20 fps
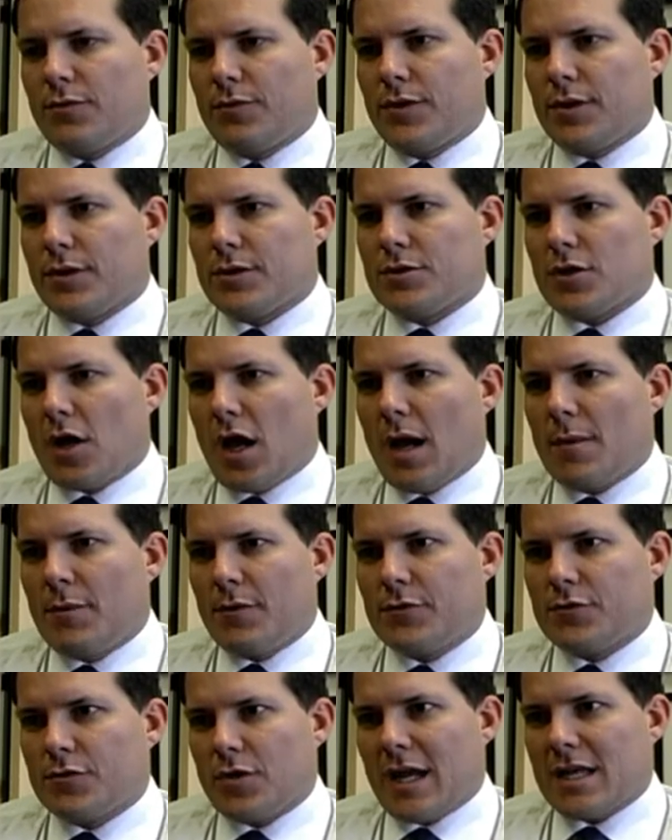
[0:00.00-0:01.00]
the type
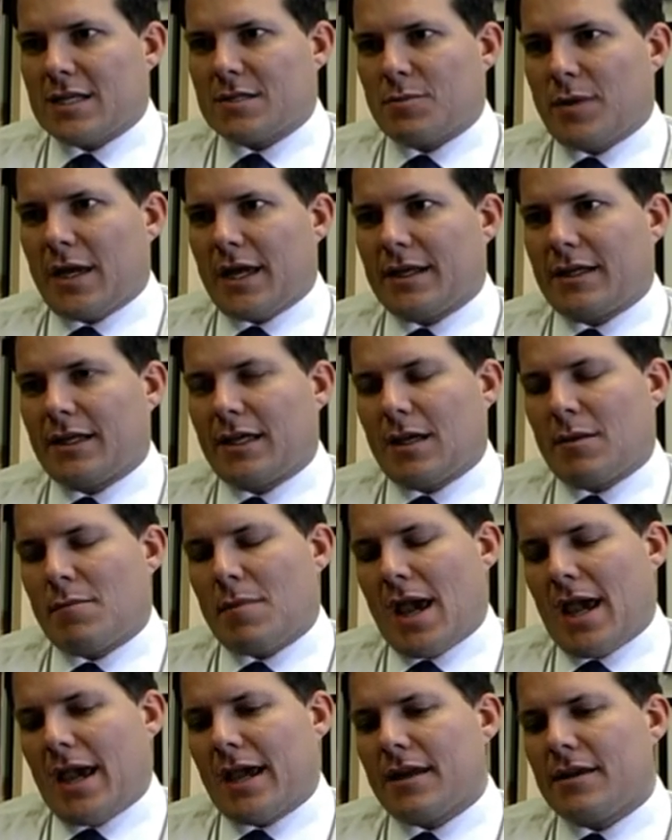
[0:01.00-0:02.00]
of transplant Kim
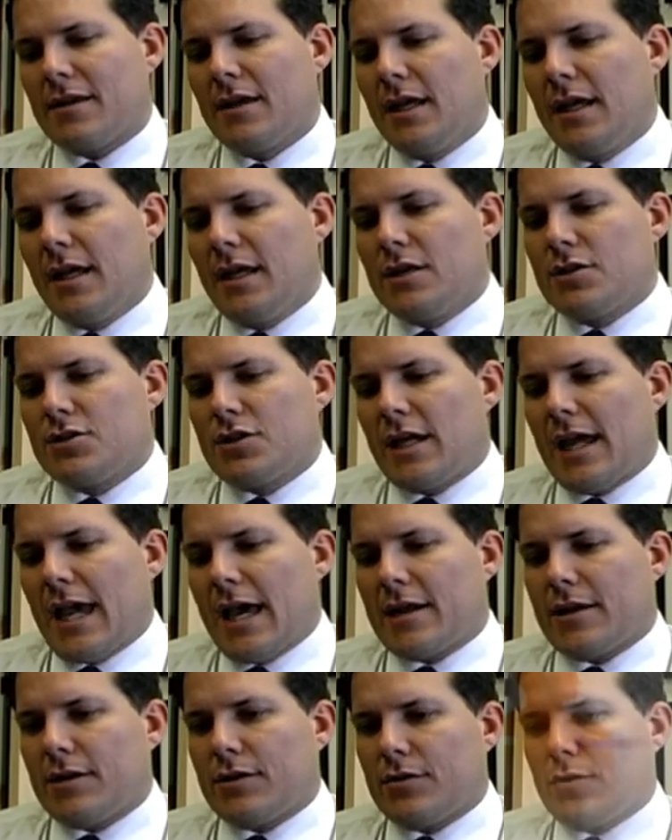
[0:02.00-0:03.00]
had, she
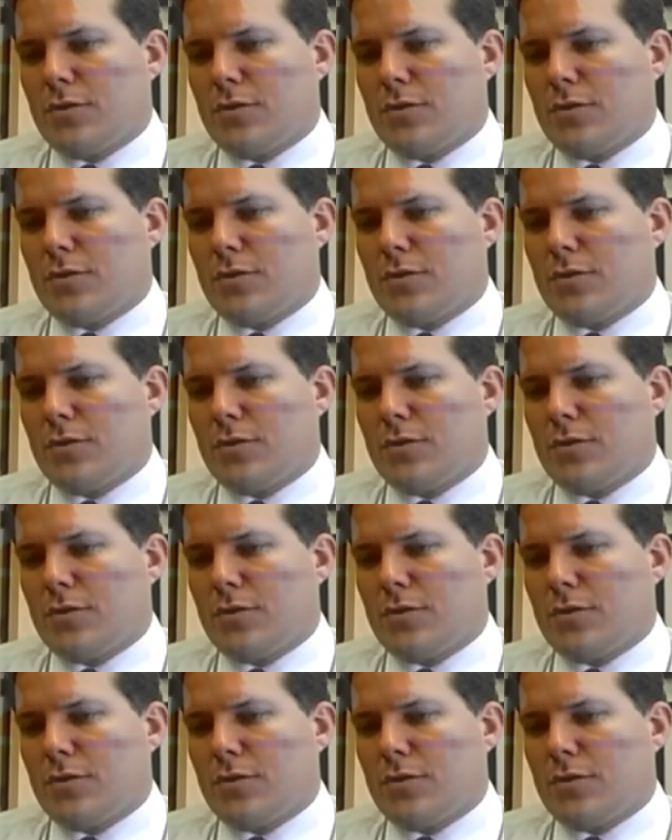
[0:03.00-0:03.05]
had an